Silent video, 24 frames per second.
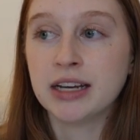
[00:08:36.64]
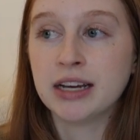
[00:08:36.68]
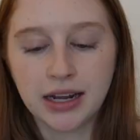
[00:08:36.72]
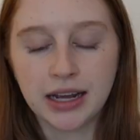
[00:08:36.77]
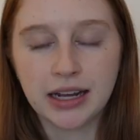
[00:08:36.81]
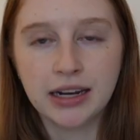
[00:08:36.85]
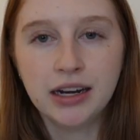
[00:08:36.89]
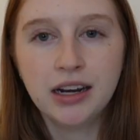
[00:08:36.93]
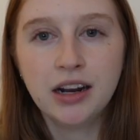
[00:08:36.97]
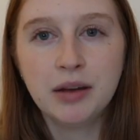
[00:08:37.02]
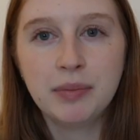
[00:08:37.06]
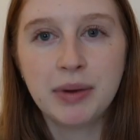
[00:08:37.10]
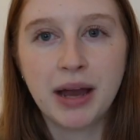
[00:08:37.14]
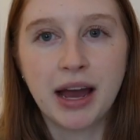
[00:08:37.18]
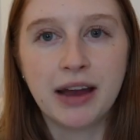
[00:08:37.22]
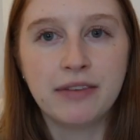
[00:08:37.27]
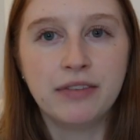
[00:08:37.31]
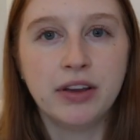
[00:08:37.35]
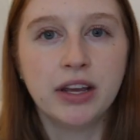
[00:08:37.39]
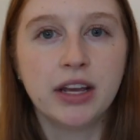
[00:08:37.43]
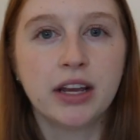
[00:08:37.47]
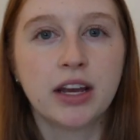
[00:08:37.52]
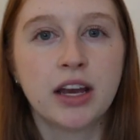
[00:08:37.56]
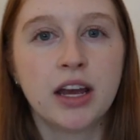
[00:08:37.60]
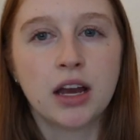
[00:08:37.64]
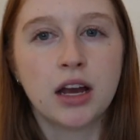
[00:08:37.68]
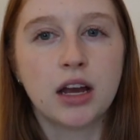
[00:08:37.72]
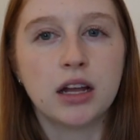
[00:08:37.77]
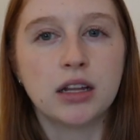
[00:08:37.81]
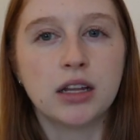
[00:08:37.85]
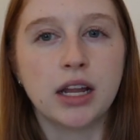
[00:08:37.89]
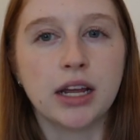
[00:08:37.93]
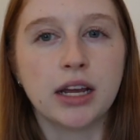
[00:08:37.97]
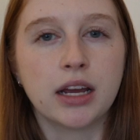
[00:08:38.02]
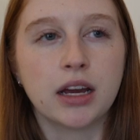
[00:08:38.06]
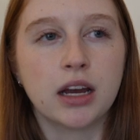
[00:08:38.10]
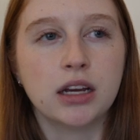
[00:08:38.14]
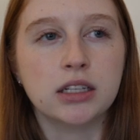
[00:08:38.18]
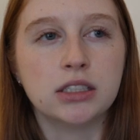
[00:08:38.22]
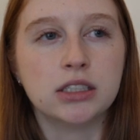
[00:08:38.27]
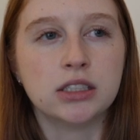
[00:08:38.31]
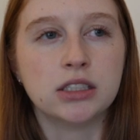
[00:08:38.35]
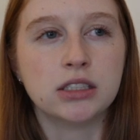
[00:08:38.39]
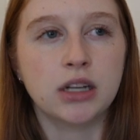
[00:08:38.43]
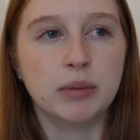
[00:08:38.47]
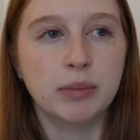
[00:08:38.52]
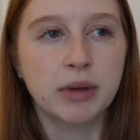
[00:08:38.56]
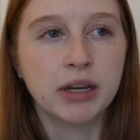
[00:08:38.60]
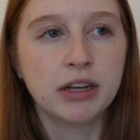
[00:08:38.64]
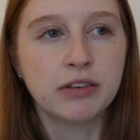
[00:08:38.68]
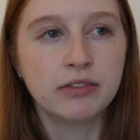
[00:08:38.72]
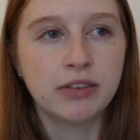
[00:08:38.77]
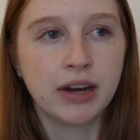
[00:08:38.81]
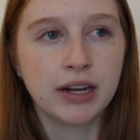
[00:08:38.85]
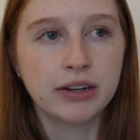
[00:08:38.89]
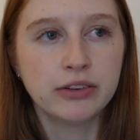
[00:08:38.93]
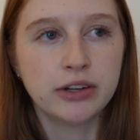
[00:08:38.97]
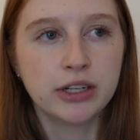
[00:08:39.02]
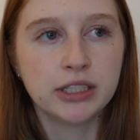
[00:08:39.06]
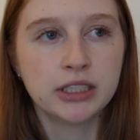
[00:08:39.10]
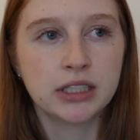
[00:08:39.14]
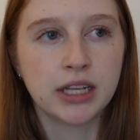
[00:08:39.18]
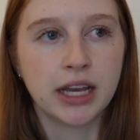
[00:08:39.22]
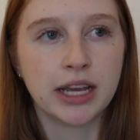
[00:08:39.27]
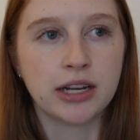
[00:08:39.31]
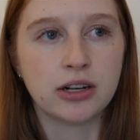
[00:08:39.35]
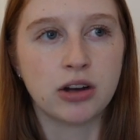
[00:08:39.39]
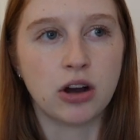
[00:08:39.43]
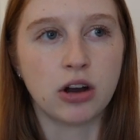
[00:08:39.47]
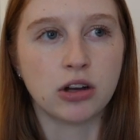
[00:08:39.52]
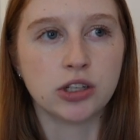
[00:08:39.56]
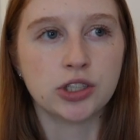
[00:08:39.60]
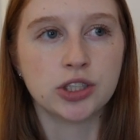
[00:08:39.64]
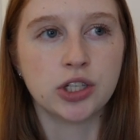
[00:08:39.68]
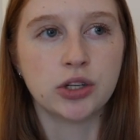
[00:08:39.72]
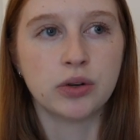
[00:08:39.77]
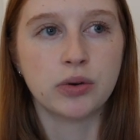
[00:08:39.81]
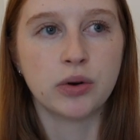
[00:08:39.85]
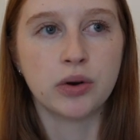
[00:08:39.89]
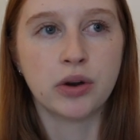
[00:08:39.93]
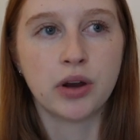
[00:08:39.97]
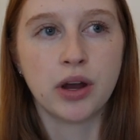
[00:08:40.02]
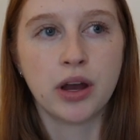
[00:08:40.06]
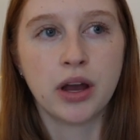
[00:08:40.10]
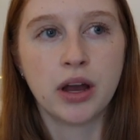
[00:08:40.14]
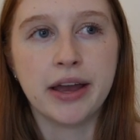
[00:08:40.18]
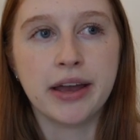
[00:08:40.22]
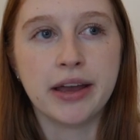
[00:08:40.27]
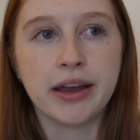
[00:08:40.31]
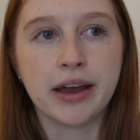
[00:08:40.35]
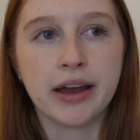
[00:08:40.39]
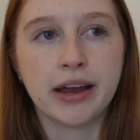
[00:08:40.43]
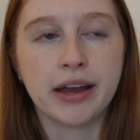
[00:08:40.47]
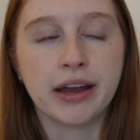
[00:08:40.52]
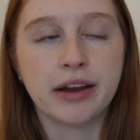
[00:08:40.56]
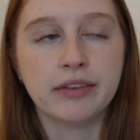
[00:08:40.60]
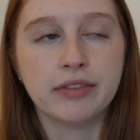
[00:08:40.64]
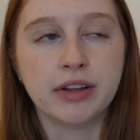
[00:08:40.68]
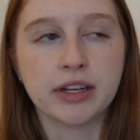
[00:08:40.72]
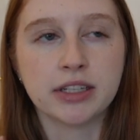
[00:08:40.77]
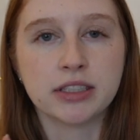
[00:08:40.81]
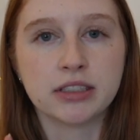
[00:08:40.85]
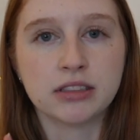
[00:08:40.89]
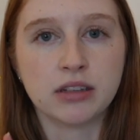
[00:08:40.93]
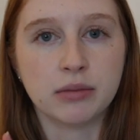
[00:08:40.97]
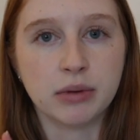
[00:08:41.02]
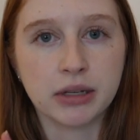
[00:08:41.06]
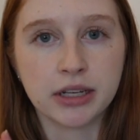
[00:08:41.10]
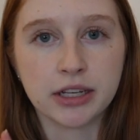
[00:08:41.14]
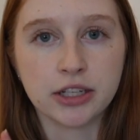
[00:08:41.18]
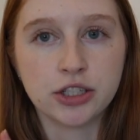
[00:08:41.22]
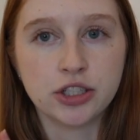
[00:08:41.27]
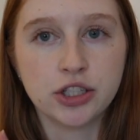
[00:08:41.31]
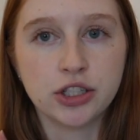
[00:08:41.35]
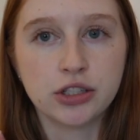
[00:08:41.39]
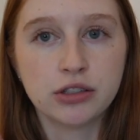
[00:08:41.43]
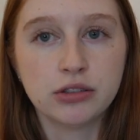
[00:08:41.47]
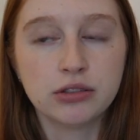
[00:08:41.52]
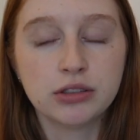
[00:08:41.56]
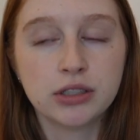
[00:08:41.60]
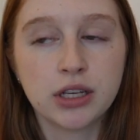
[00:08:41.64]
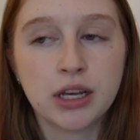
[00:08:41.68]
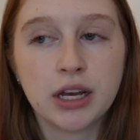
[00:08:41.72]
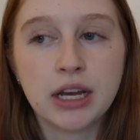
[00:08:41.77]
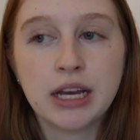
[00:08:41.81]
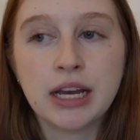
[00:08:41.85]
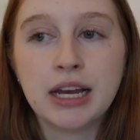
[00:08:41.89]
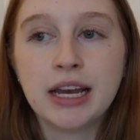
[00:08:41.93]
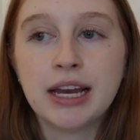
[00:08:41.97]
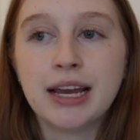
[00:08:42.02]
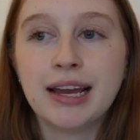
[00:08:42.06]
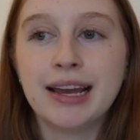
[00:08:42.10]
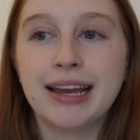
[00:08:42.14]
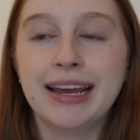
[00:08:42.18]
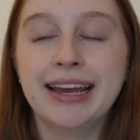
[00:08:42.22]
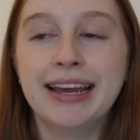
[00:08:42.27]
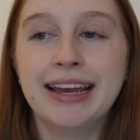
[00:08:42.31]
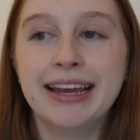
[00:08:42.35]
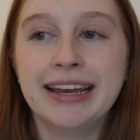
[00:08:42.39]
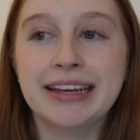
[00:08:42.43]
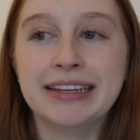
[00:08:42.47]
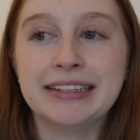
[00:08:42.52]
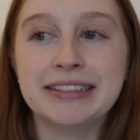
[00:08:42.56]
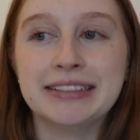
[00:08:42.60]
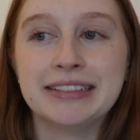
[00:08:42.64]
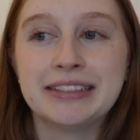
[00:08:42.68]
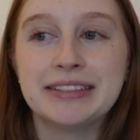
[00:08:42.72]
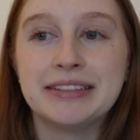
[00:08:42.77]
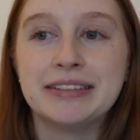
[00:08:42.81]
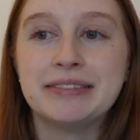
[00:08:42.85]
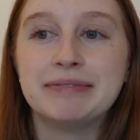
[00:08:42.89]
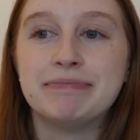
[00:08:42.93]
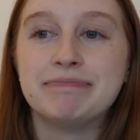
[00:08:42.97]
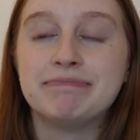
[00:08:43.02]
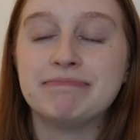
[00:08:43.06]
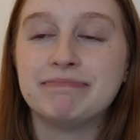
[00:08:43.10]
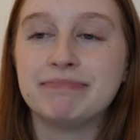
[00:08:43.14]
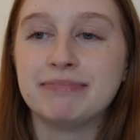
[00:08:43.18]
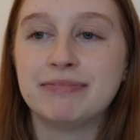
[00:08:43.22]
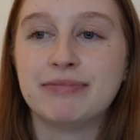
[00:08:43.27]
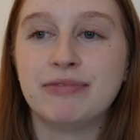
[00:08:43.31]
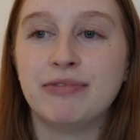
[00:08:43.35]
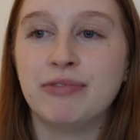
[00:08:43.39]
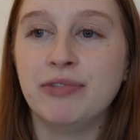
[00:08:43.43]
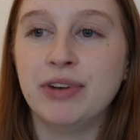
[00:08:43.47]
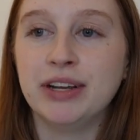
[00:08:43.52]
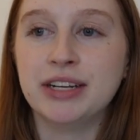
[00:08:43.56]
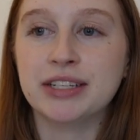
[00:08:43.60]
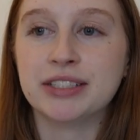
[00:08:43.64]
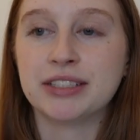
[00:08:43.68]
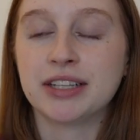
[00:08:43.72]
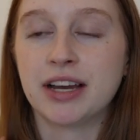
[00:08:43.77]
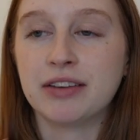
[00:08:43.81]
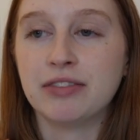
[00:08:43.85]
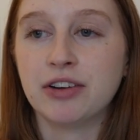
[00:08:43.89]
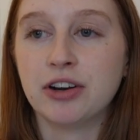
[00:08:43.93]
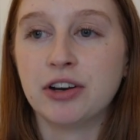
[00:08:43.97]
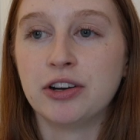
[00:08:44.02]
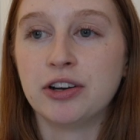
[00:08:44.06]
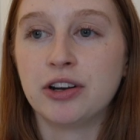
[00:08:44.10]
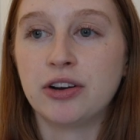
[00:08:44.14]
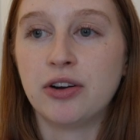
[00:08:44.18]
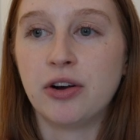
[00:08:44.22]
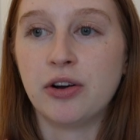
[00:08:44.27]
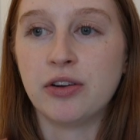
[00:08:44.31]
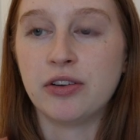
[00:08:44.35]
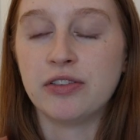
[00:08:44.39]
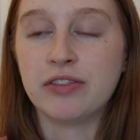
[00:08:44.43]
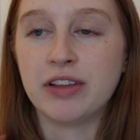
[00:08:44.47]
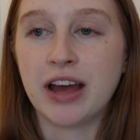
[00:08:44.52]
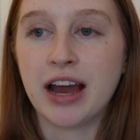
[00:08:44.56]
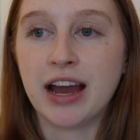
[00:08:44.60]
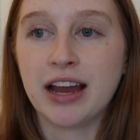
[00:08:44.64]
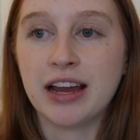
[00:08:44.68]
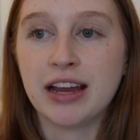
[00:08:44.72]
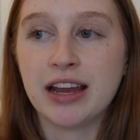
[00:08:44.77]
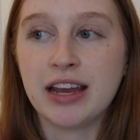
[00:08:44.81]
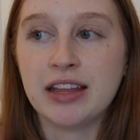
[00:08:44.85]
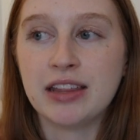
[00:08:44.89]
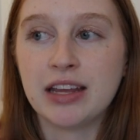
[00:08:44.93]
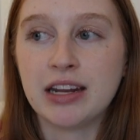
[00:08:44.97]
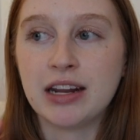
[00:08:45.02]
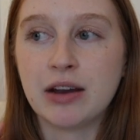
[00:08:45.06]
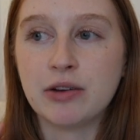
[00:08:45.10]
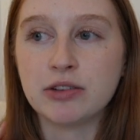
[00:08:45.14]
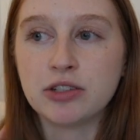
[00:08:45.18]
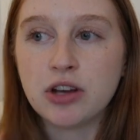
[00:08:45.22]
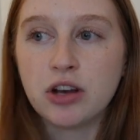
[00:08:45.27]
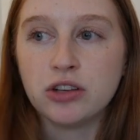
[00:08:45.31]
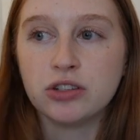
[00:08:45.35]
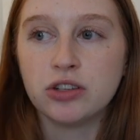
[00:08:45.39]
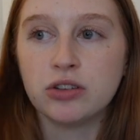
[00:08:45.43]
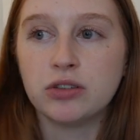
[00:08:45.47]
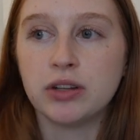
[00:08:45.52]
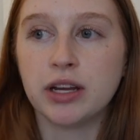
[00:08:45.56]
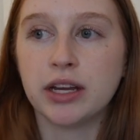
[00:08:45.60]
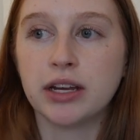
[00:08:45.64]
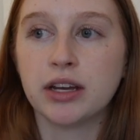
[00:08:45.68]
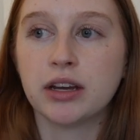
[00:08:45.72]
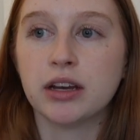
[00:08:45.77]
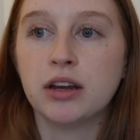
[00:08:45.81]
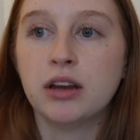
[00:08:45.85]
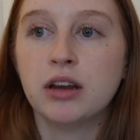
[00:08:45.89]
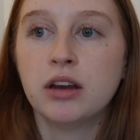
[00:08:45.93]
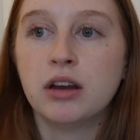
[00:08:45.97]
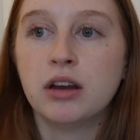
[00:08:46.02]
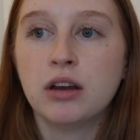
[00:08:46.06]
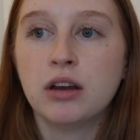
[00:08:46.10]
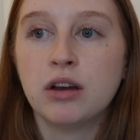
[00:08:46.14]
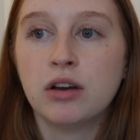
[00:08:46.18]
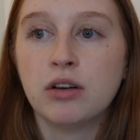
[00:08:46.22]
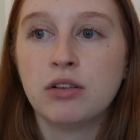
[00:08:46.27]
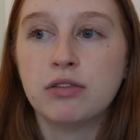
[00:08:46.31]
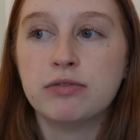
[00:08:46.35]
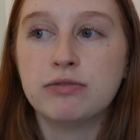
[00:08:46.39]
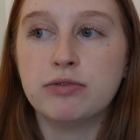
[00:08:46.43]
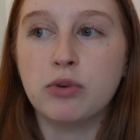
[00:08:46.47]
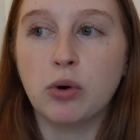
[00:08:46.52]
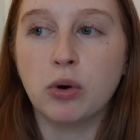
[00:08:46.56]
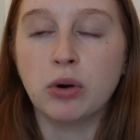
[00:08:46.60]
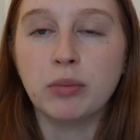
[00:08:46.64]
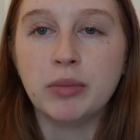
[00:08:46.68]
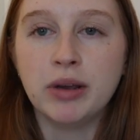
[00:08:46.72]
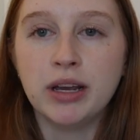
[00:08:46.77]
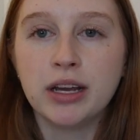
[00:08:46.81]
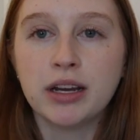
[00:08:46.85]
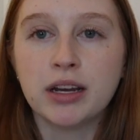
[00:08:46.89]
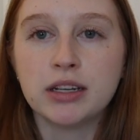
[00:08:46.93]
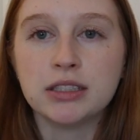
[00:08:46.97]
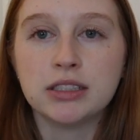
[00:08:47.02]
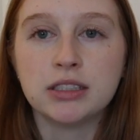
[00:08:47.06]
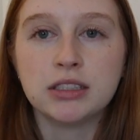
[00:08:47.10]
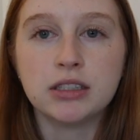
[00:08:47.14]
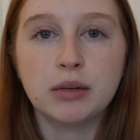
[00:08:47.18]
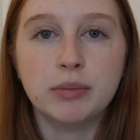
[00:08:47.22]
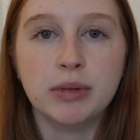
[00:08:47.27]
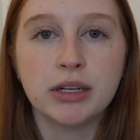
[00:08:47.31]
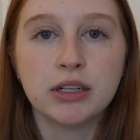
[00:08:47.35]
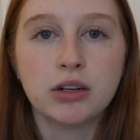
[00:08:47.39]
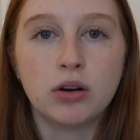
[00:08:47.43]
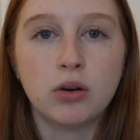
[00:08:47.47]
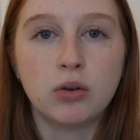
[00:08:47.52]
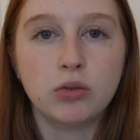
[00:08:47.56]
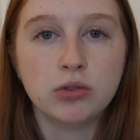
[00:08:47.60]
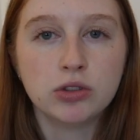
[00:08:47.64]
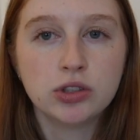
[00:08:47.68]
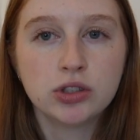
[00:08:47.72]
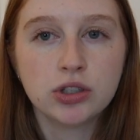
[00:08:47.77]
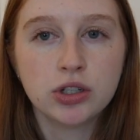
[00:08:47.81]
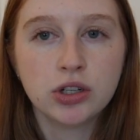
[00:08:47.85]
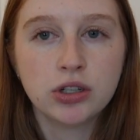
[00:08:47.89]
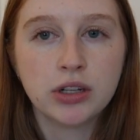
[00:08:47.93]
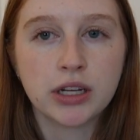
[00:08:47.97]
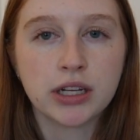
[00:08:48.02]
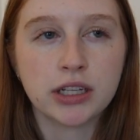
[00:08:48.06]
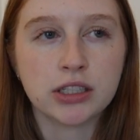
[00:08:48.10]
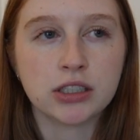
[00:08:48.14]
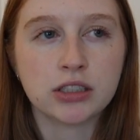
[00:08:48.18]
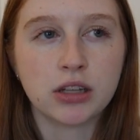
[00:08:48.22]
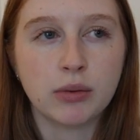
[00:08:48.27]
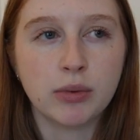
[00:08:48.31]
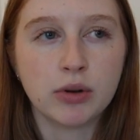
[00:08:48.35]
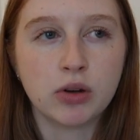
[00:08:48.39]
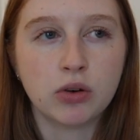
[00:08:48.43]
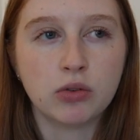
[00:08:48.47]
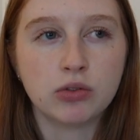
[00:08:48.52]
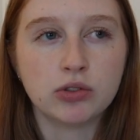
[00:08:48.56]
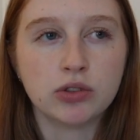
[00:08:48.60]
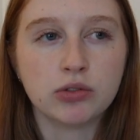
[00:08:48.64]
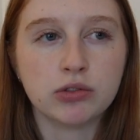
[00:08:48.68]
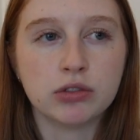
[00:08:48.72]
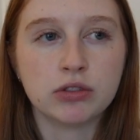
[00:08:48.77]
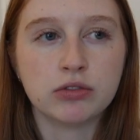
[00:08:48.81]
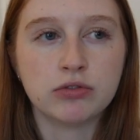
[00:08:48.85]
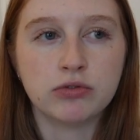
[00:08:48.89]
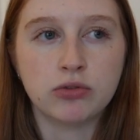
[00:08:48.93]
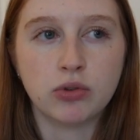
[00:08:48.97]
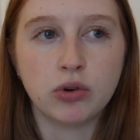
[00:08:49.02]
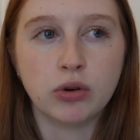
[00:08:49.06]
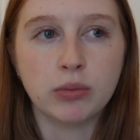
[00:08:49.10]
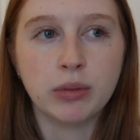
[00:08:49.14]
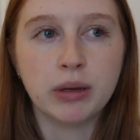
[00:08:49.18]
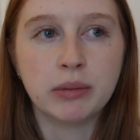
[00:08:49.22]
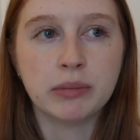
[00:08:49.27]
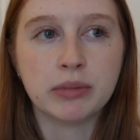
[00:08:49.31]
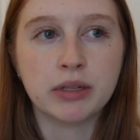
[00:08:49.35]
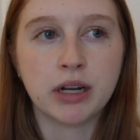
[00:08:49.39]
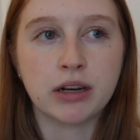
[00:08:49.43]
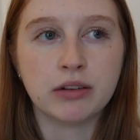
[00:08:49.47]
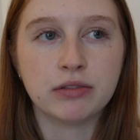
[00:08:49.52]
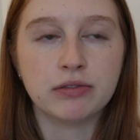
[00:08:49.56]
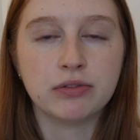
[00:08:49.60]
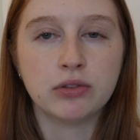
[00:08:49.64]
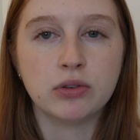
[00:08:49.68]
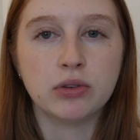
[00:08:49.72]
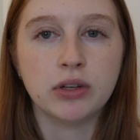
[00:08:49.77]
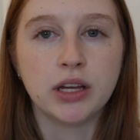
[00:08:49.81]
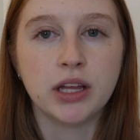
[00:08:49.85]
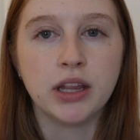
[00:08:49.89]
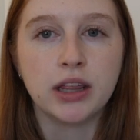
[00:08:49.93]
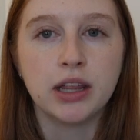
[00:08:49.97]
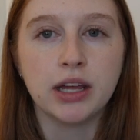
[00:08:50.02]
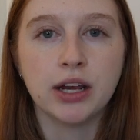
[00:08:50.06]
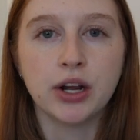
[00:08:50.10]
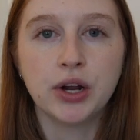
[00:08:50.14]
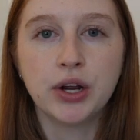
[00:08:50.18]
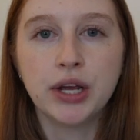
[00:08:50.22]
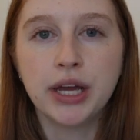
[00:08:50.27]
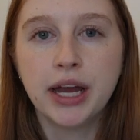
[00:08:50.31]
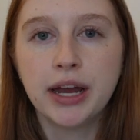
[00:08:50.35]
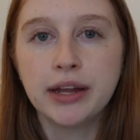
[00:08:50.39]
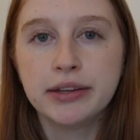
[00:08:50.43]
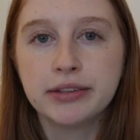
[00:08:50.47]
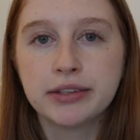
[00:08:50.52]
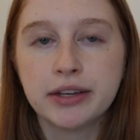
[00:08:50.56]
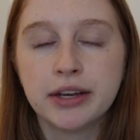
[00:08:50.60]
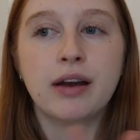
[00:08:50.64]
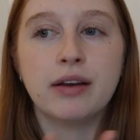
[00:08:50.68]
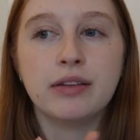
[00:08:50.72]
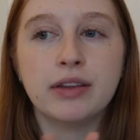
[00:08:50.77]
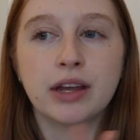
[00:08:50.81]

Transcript: I ended up having like a stomach virus, and also I have like stomach issues, and we discovered all of that. And then I was also like forming a stomach ulcer, like a stomach ulcer was forming but not fully there yet.